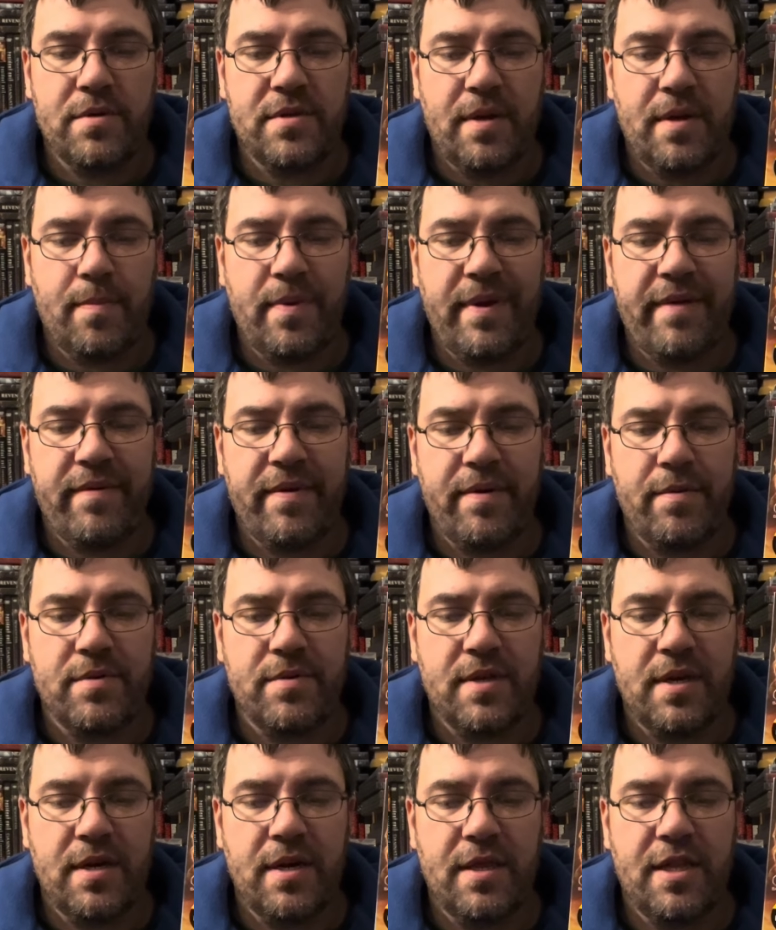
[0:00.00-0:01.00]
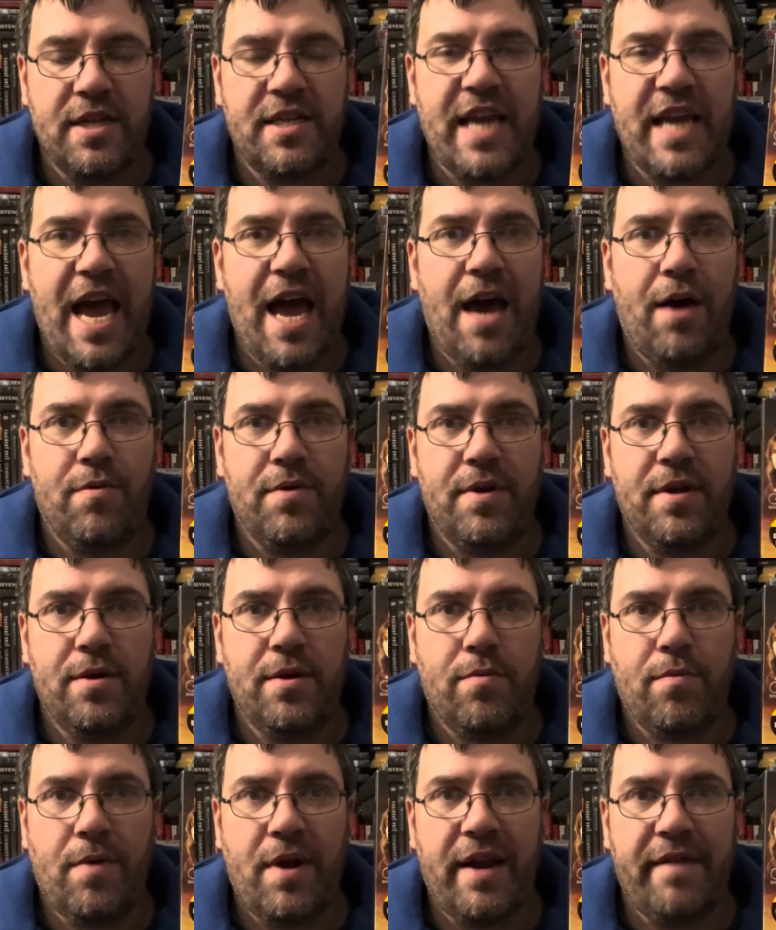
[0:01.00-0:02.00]
believe it was The Town
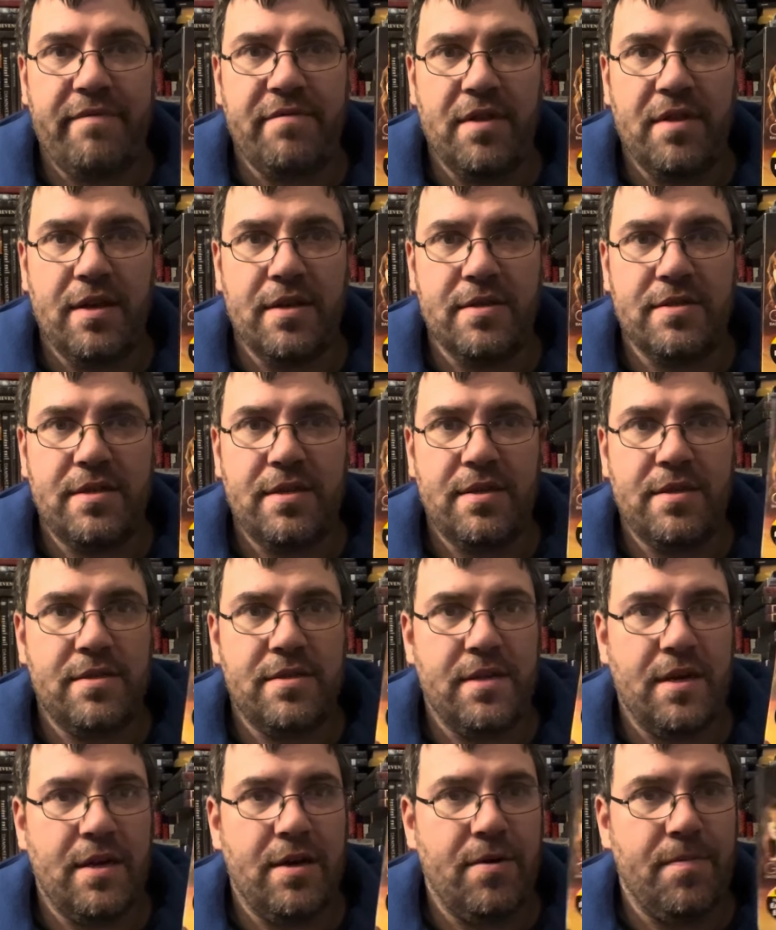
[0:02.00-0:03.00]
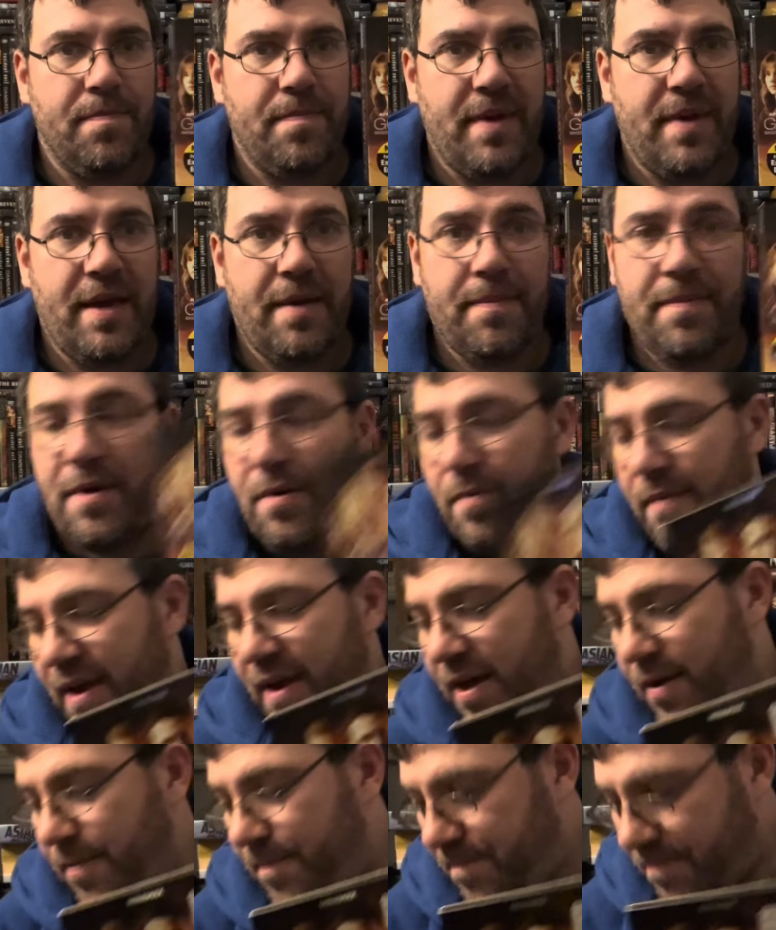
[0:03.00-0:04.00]
right after this. So yeah, there we
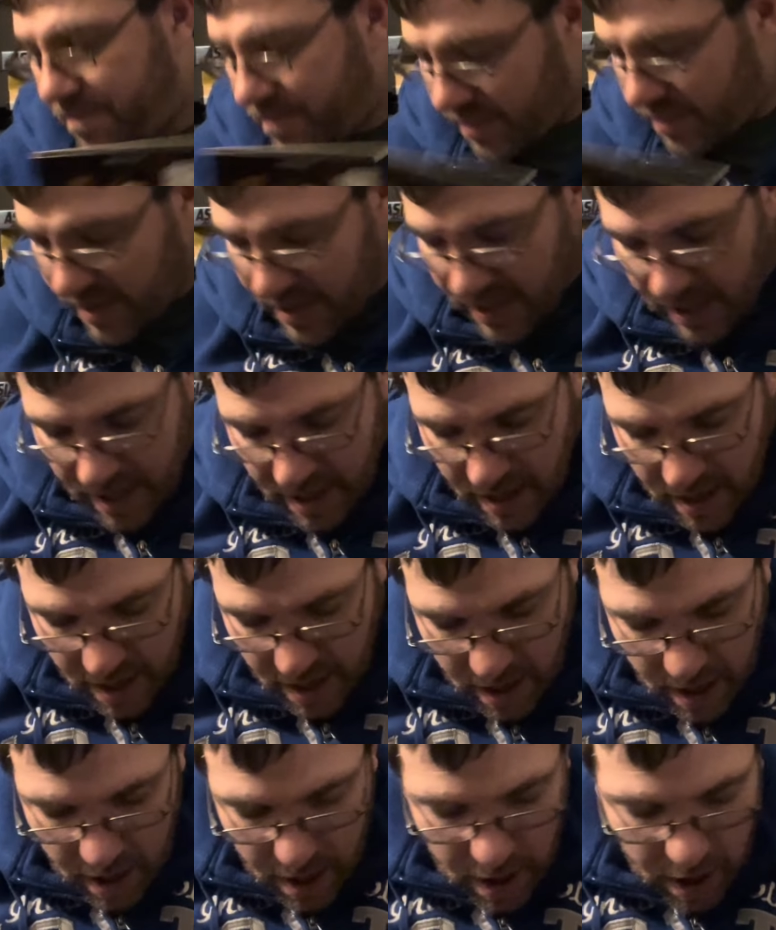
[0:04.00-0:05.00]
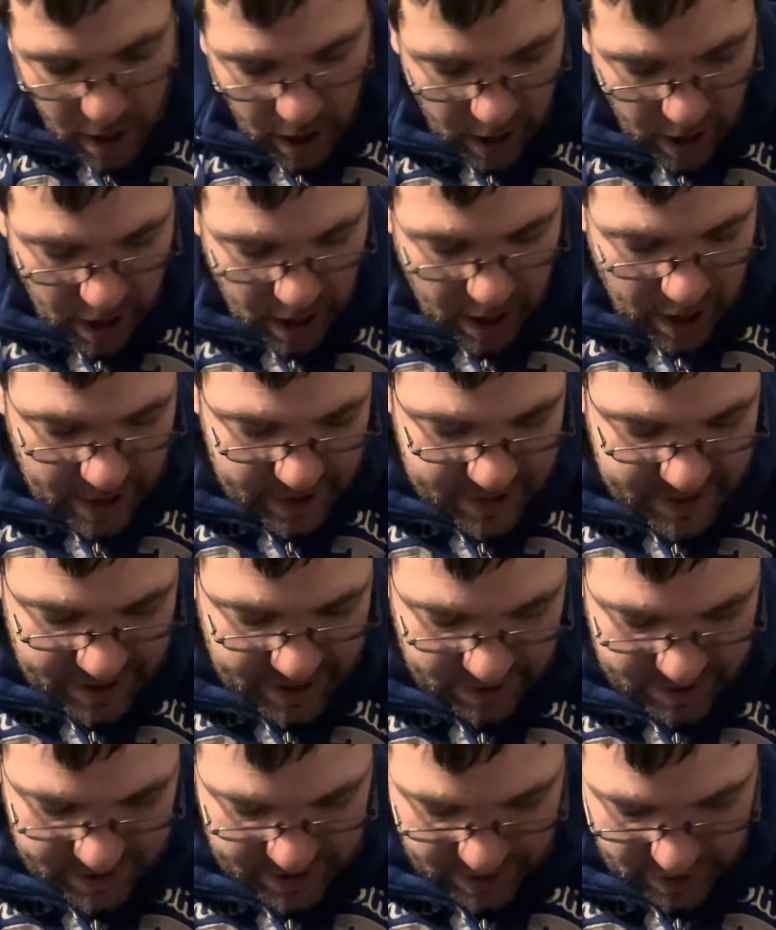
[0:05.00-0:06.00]
go.
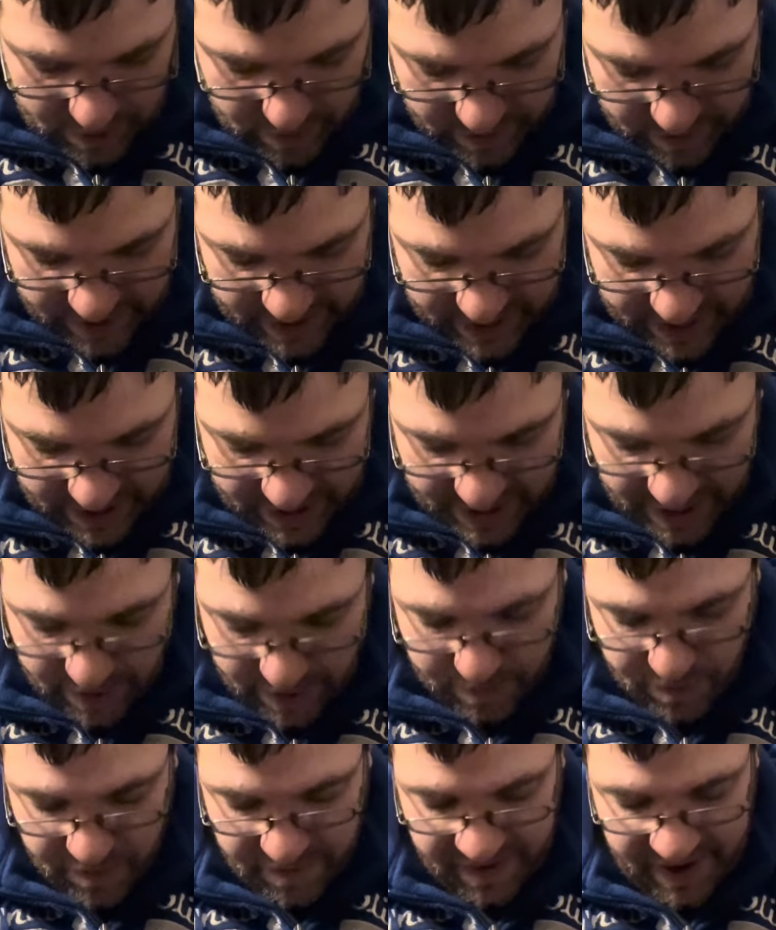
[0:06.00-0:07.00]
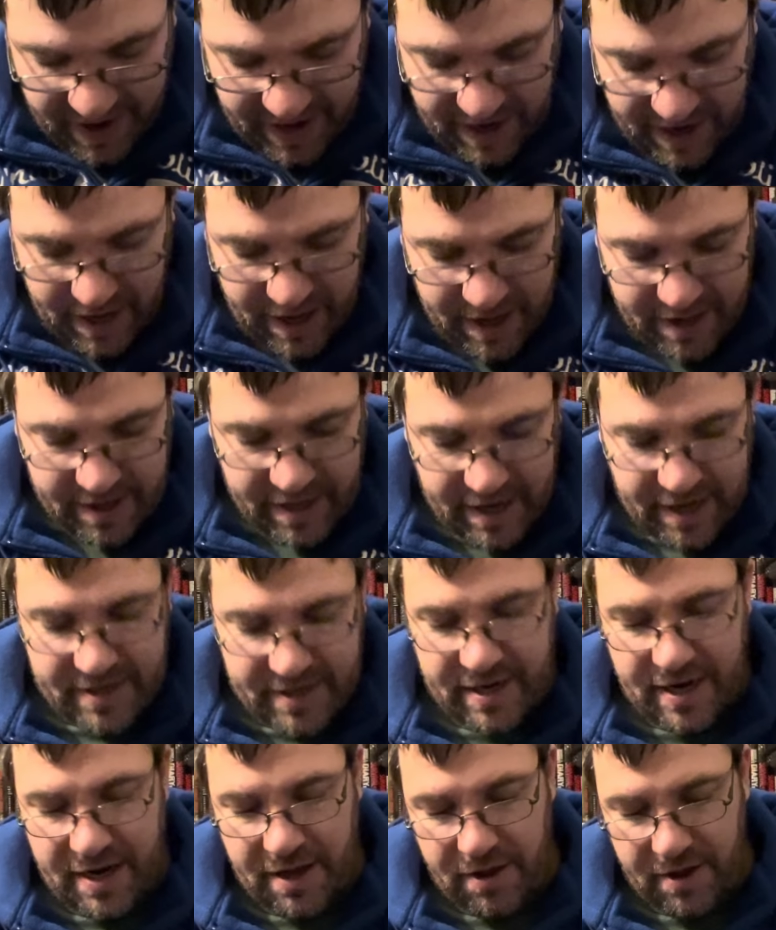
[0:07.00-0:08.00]
So the other movie I got that I
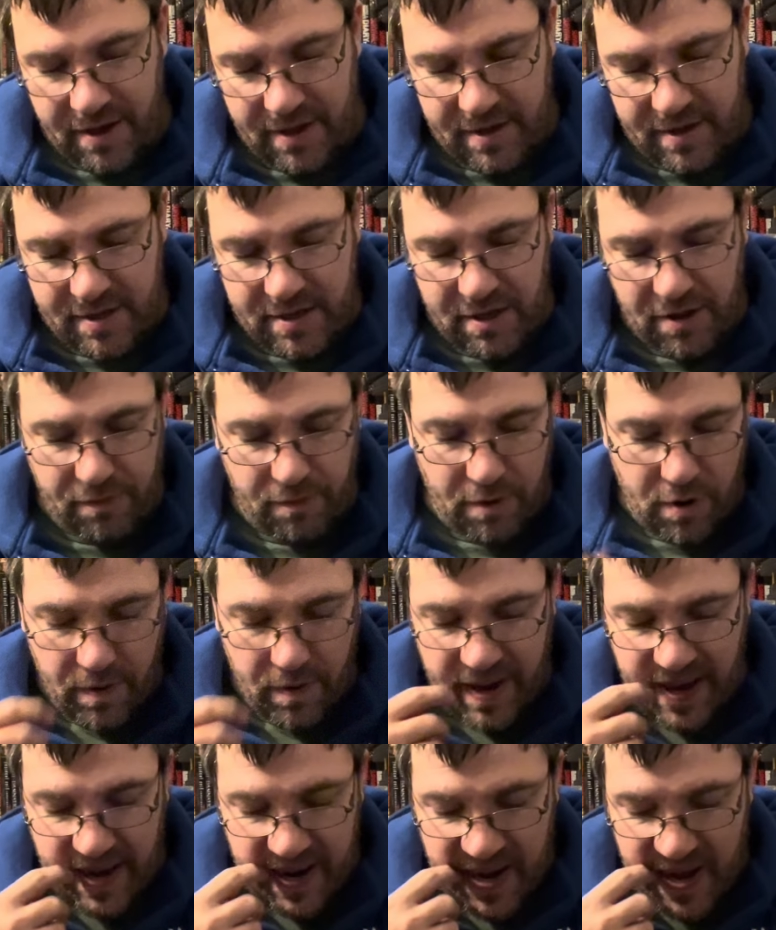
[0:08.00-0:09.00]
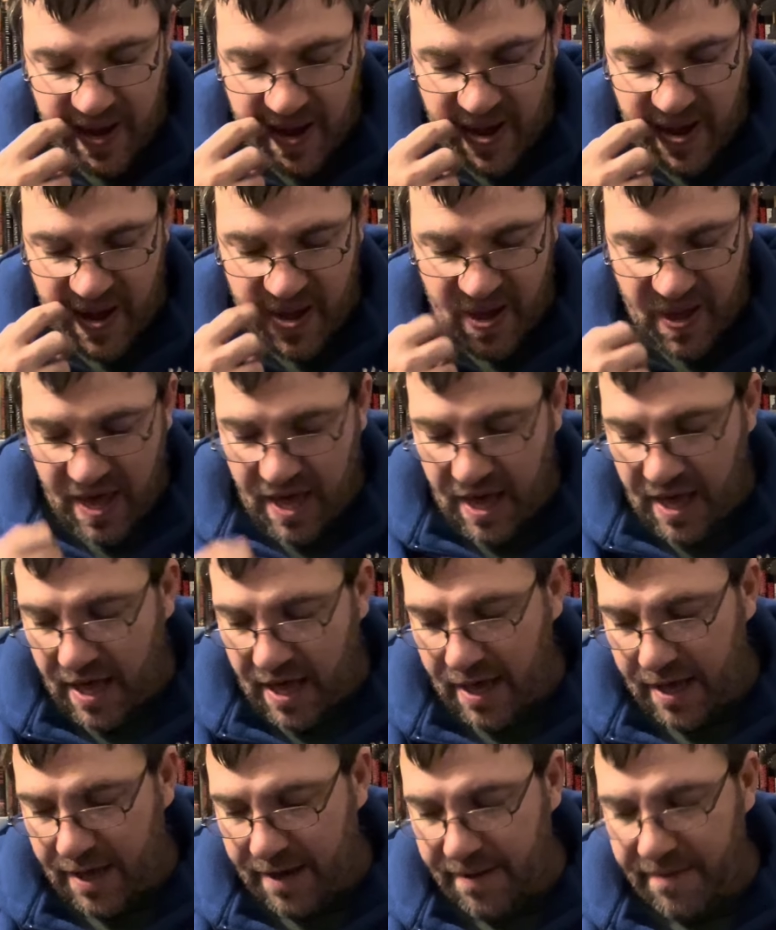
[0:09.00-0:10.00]
decided to throw in that
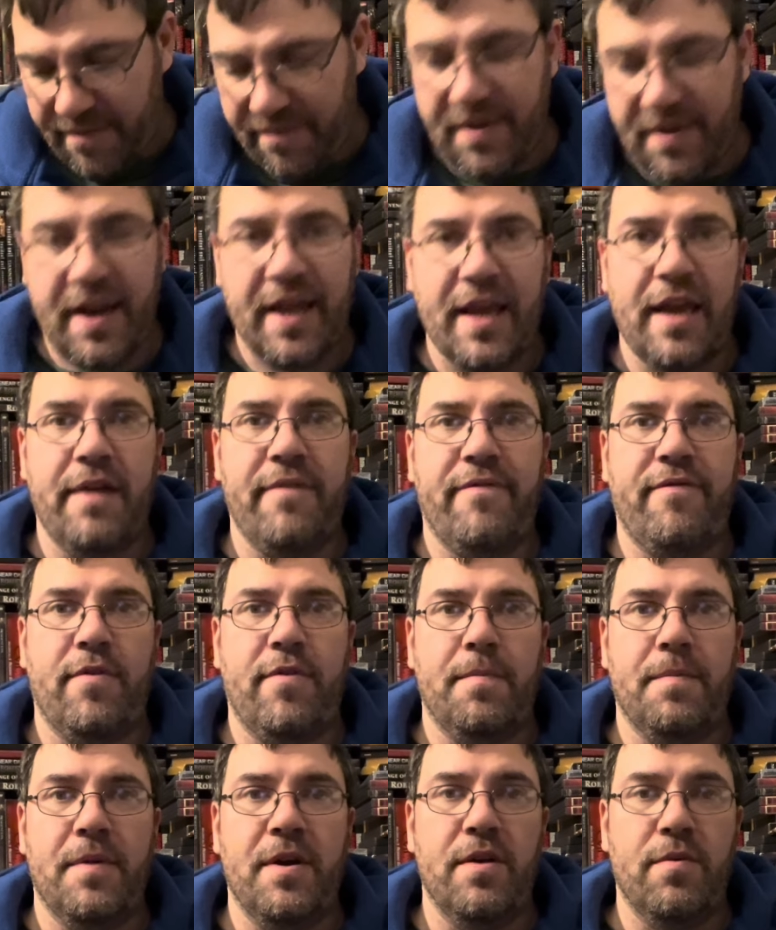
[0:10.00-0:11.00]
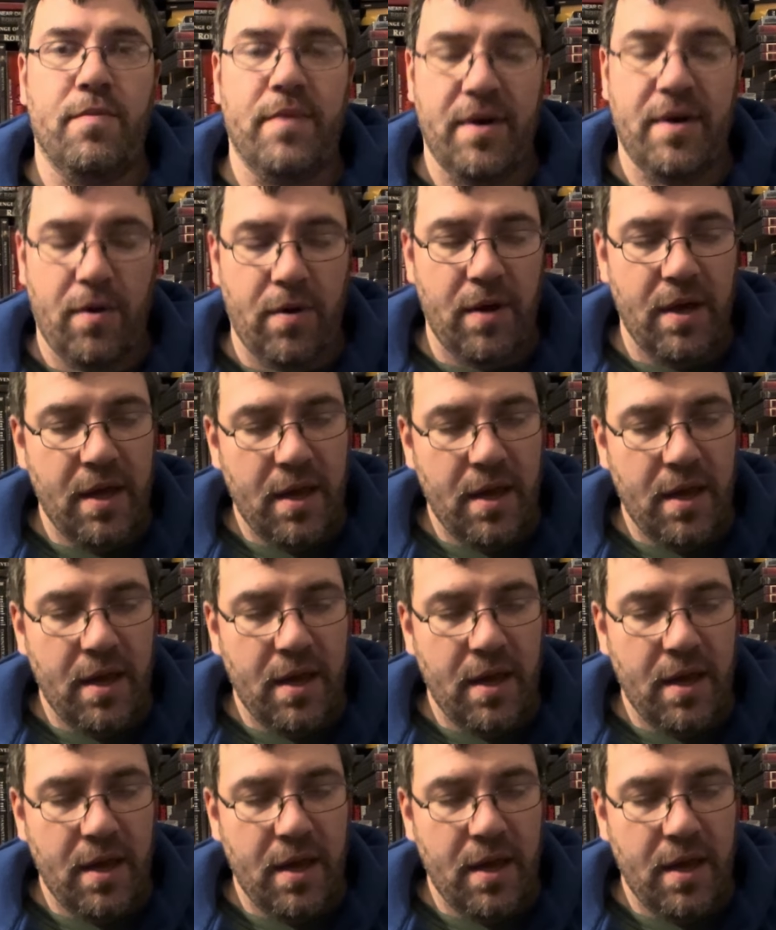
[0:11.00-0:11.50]
I got from Goodwill